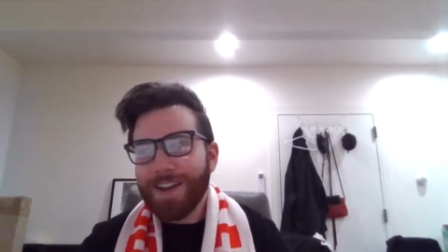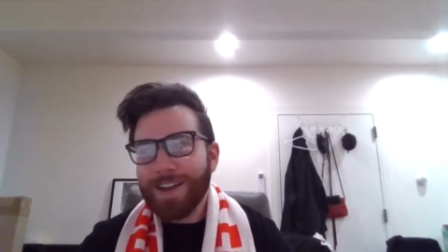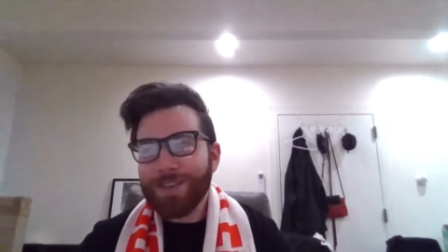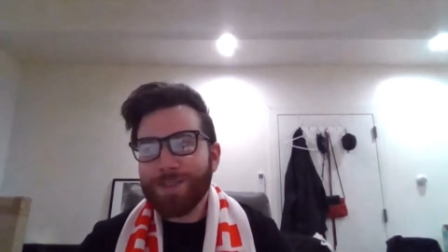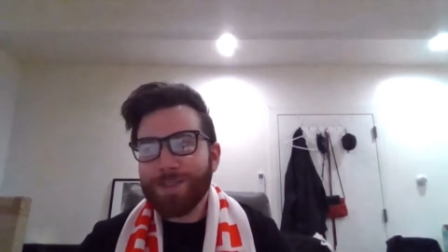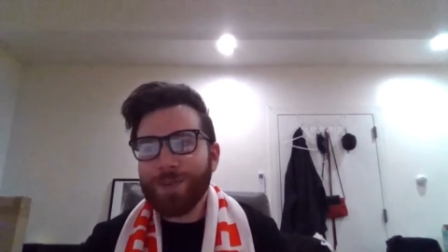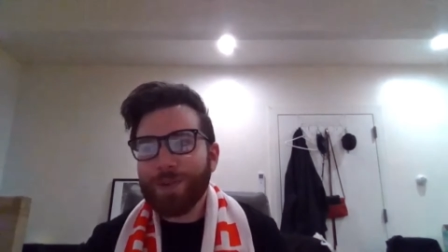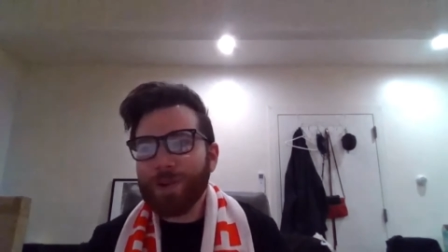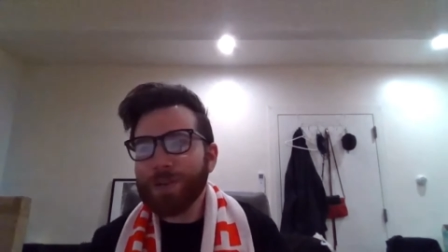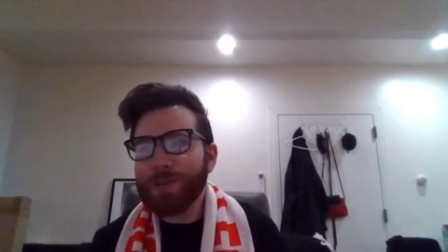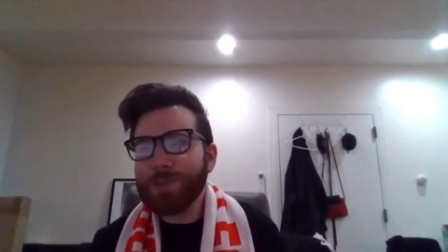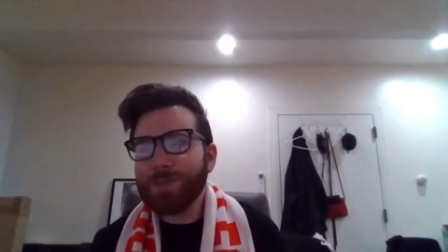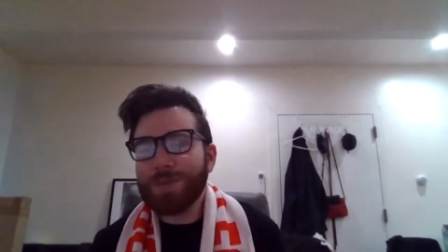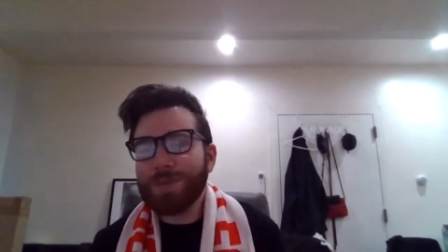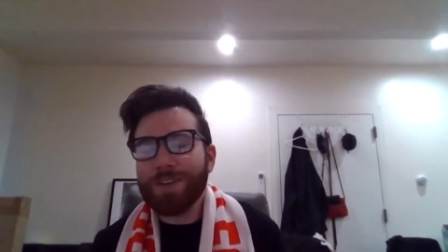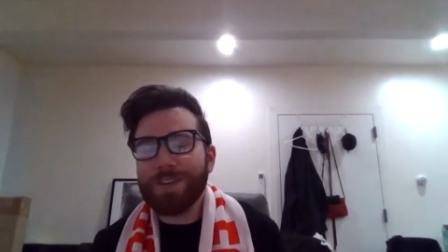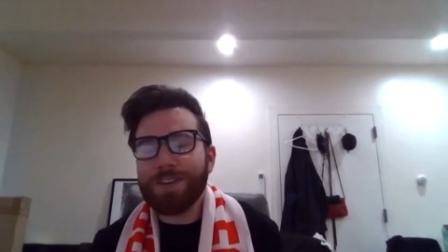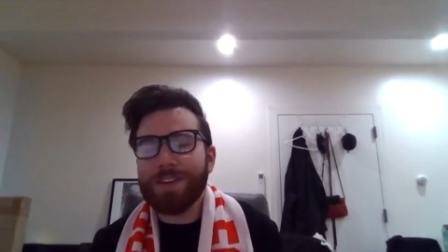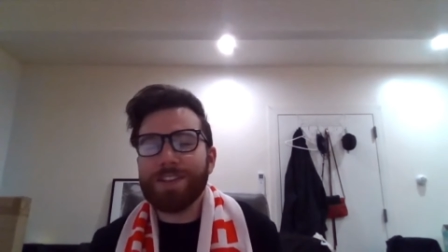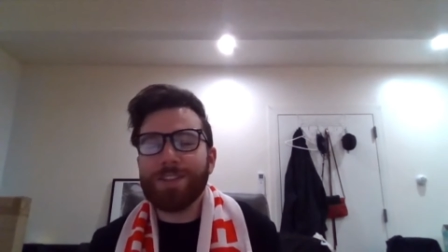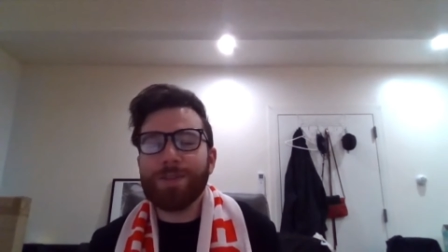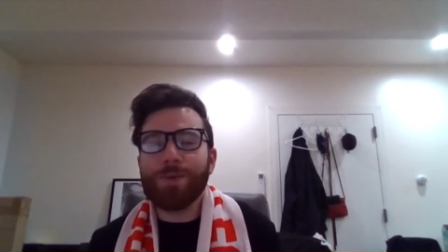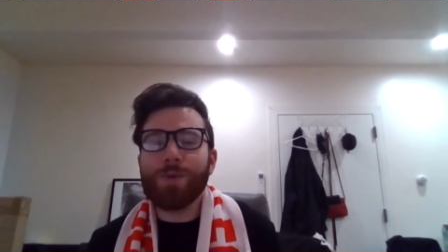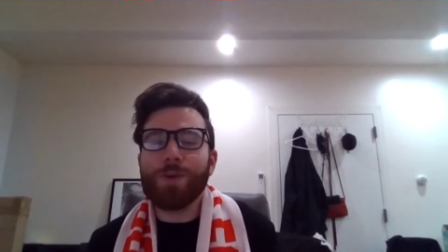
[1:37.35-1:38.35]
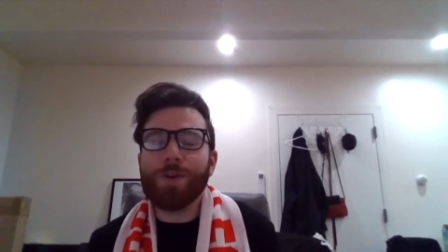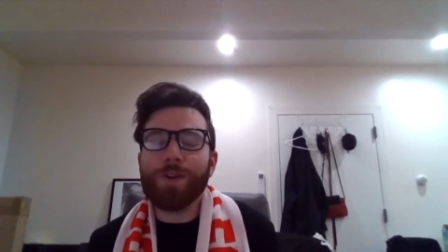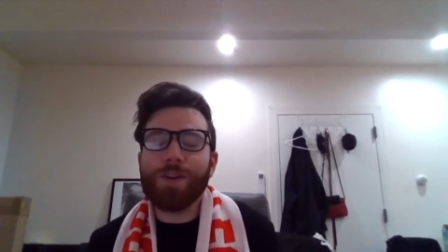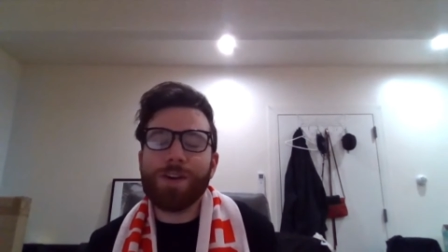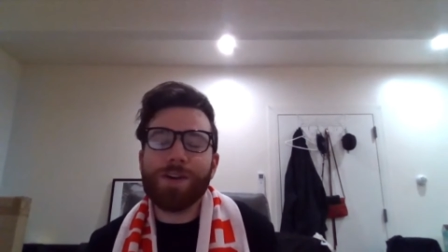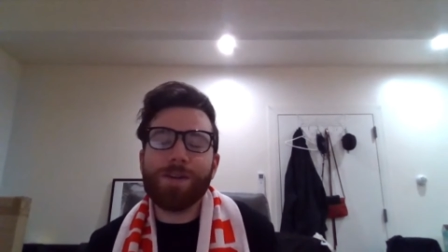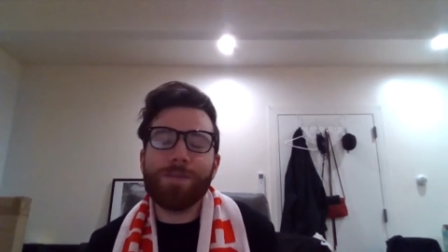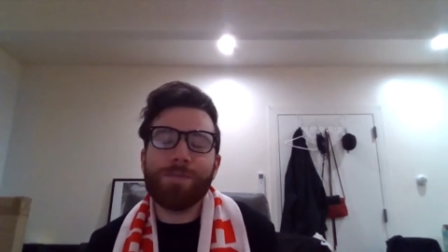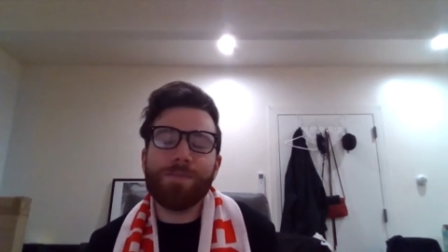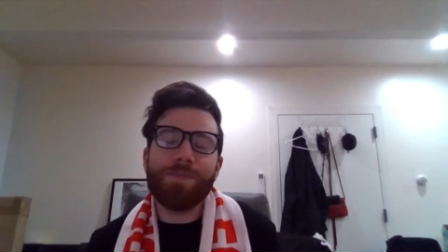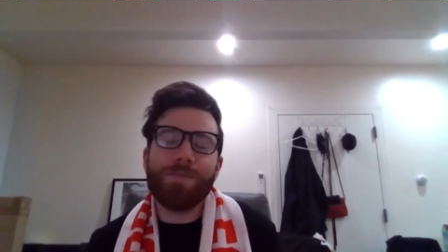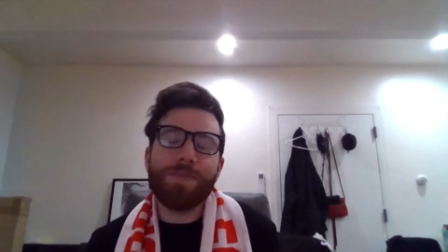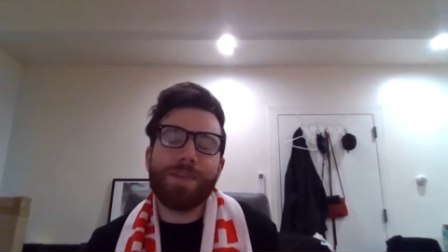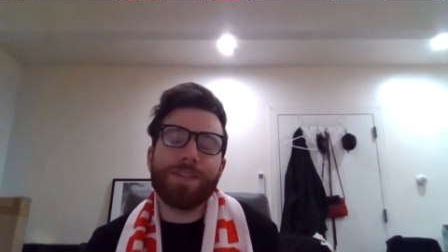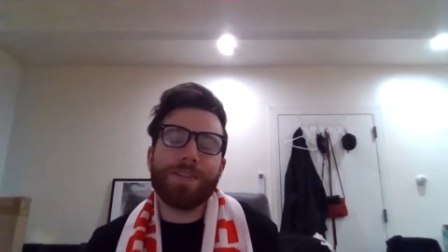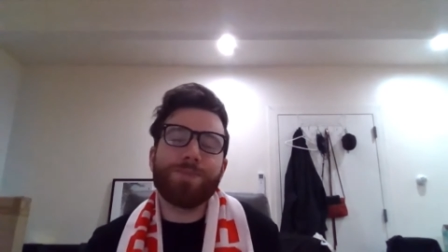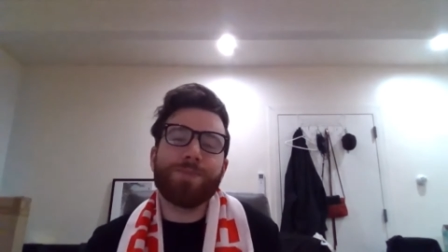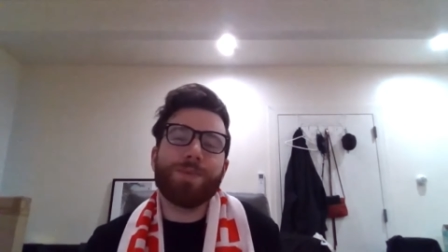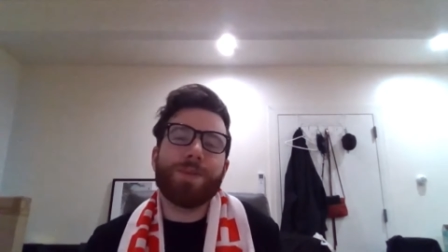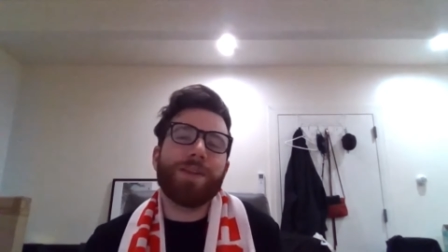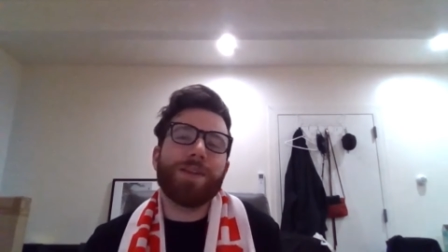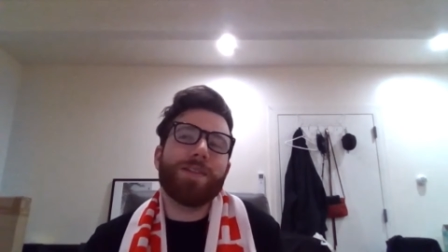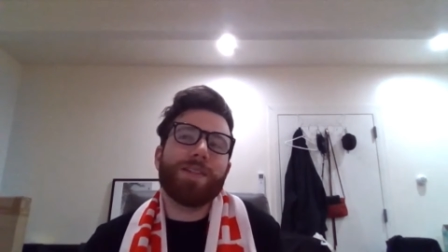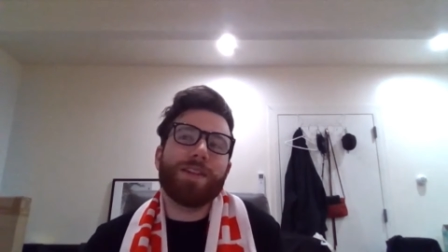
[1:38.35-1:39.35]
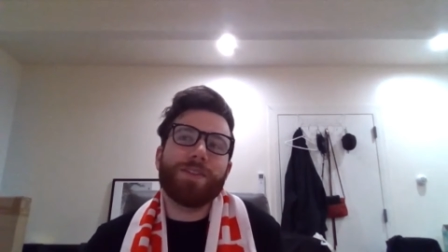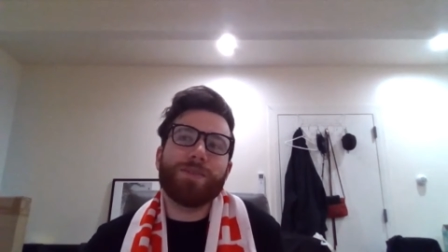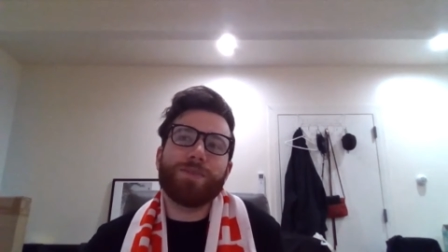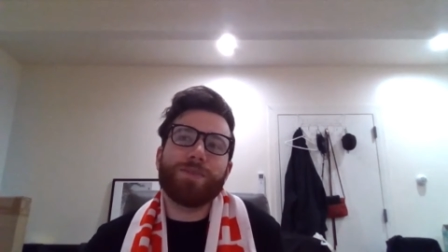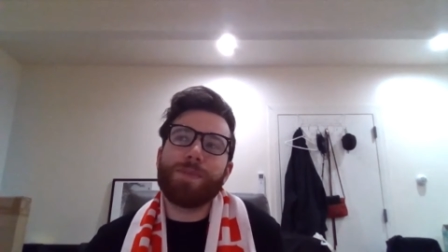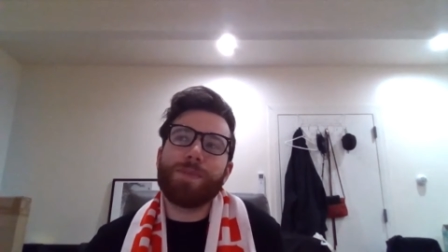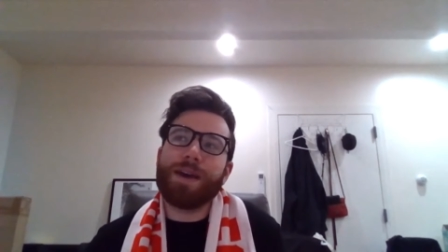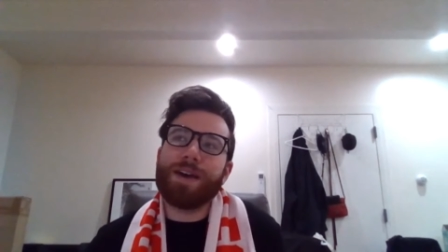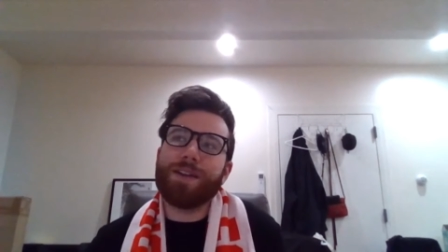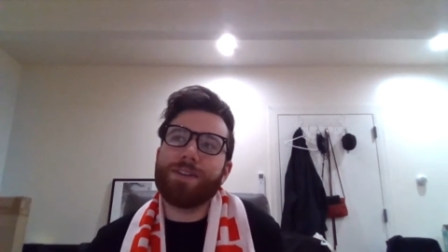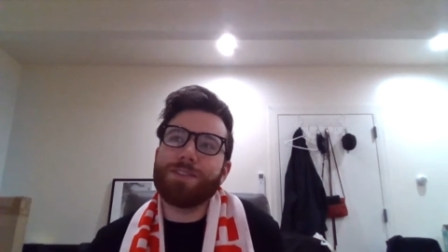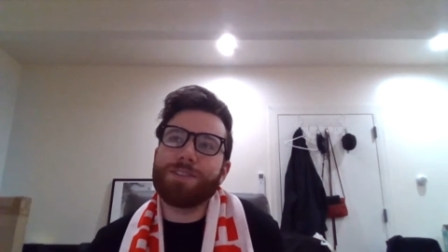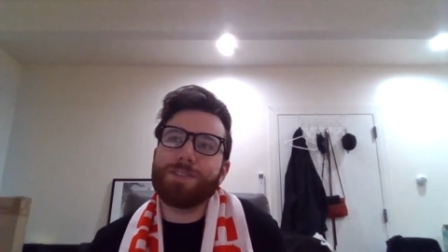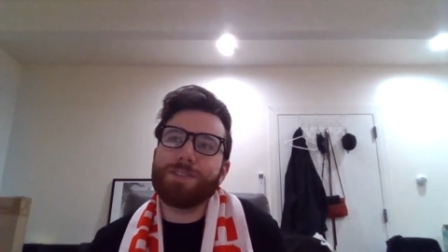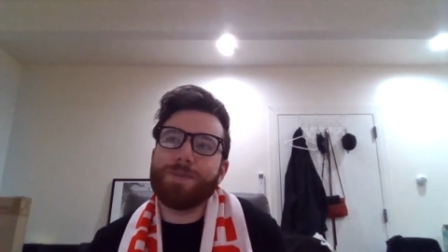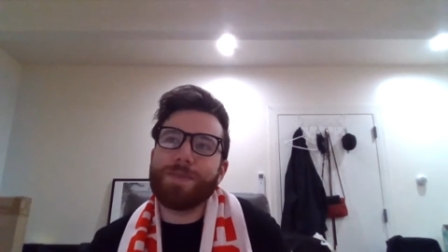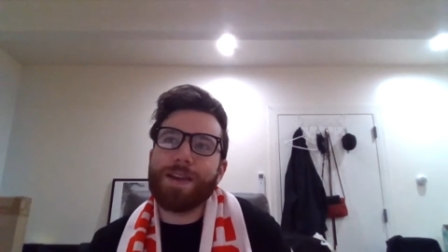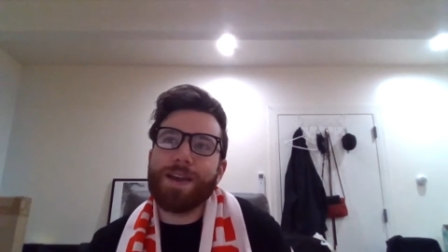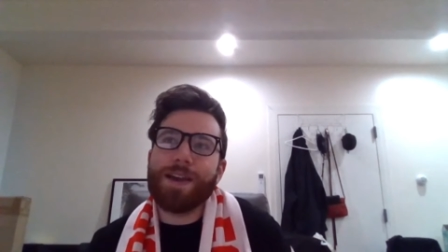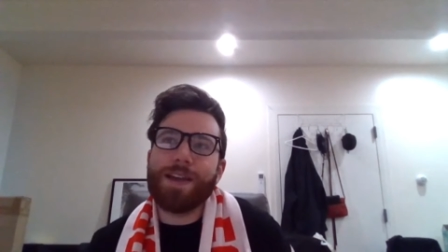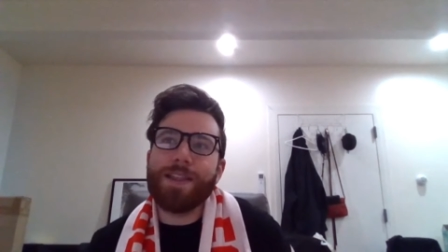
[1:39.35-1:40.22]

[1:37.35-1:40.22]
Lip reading: As long as we are in the World Cup, that's what matters to me.